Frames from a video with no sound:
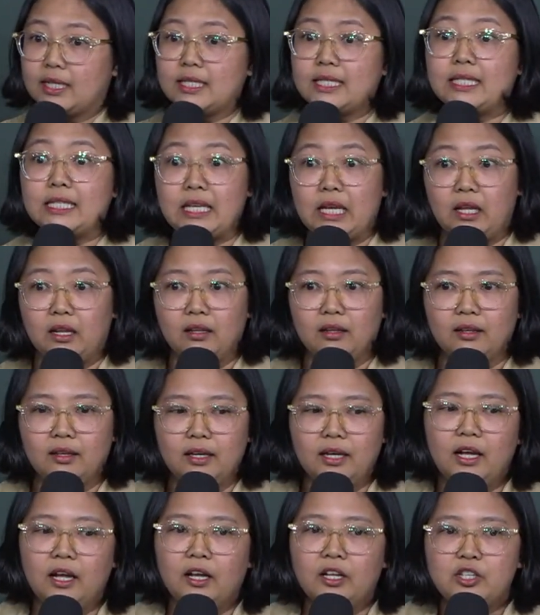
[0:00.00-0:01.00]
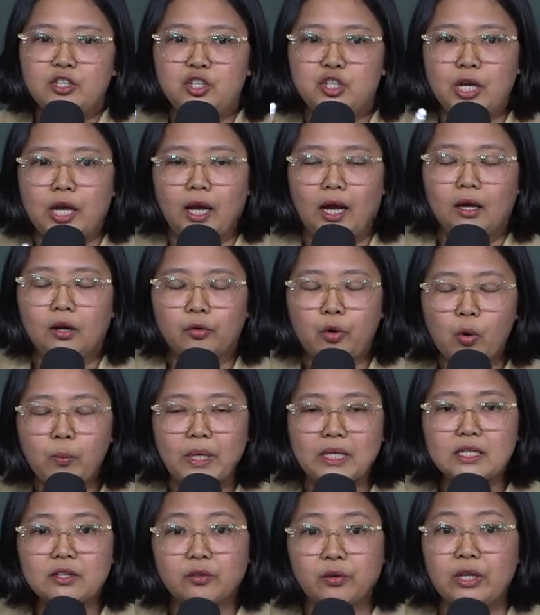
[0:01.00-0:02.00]
sin. Je uh,
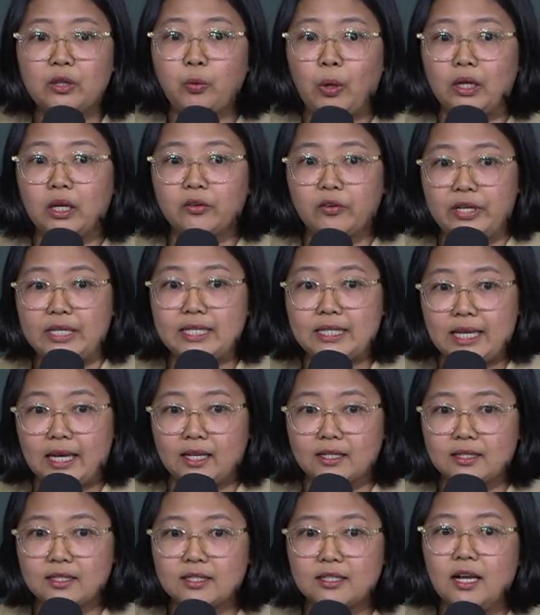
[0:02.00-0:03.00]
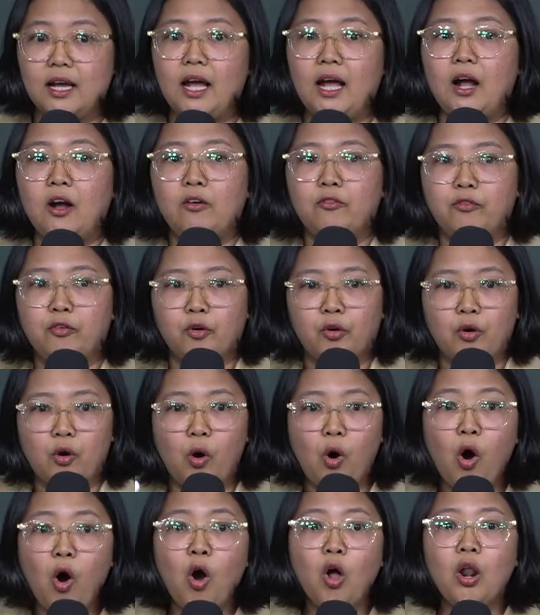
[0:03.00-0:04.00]
Romans 3.23 says, For
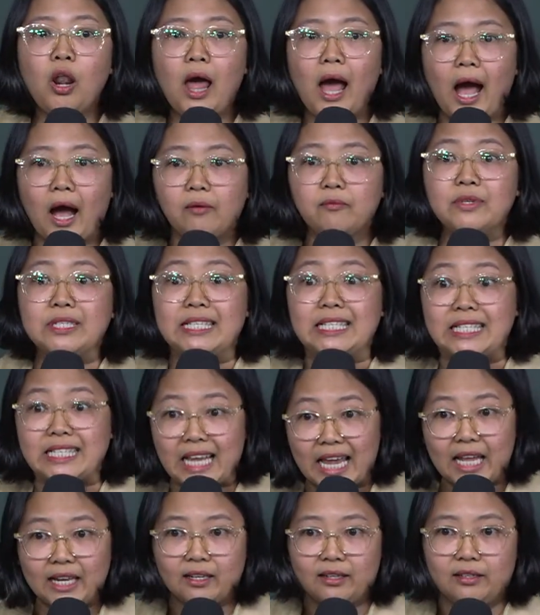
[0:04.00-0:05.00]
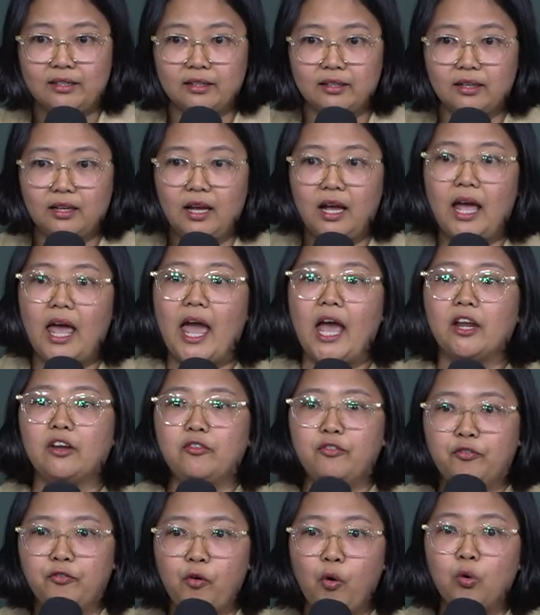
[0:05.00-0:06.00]
all have sinned and
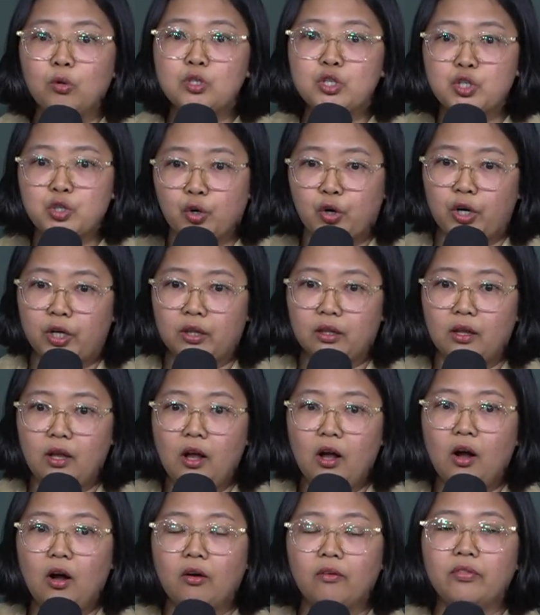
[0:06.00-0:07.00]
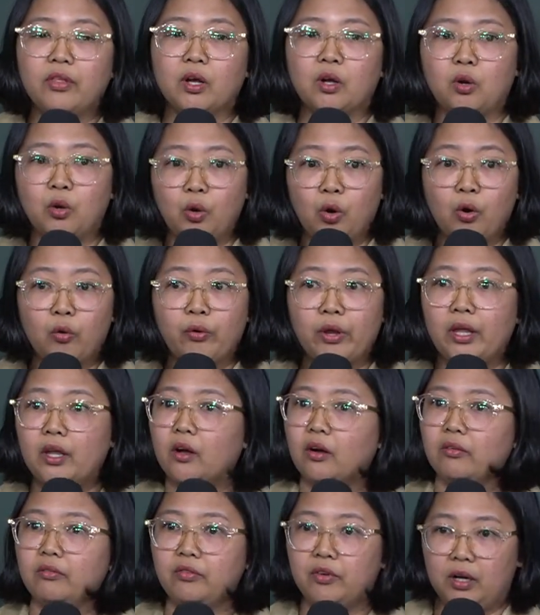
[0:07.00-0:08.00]
fall short of the glory
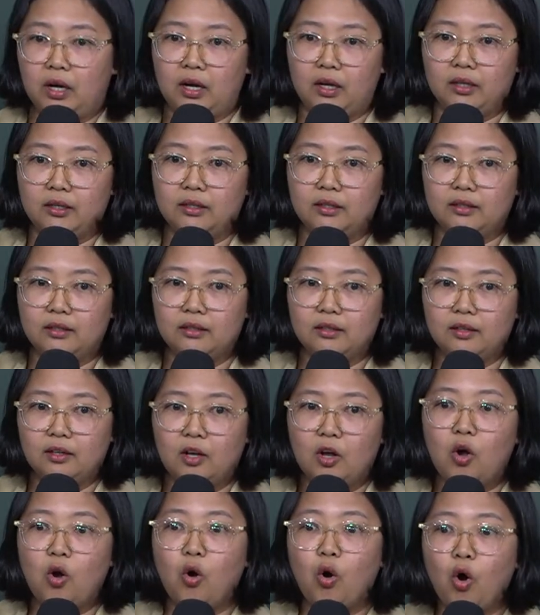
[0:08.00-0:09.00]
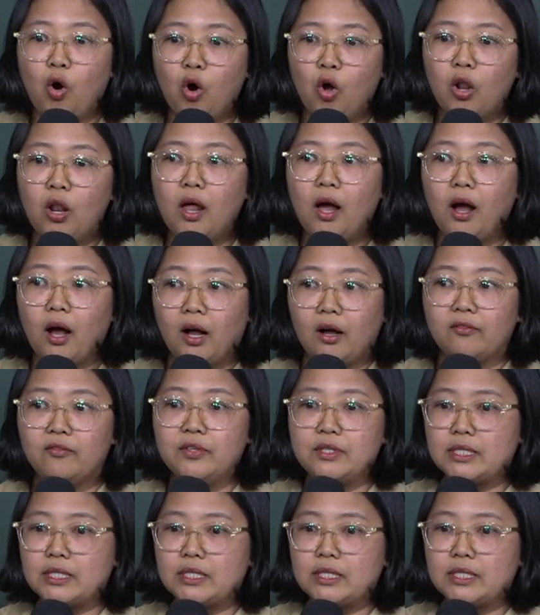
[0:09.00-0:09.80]
of God. All have